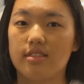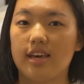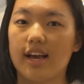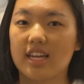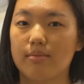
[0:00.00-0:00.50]
the
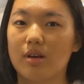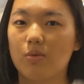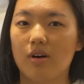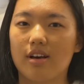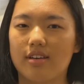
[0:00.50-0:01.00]
academic
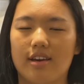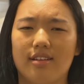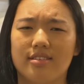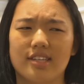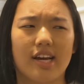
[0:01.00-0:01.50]
work,
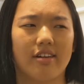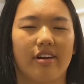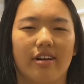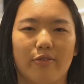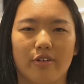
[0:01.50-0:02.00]
and to get
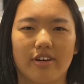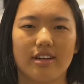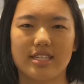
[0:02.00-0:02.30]
credit for it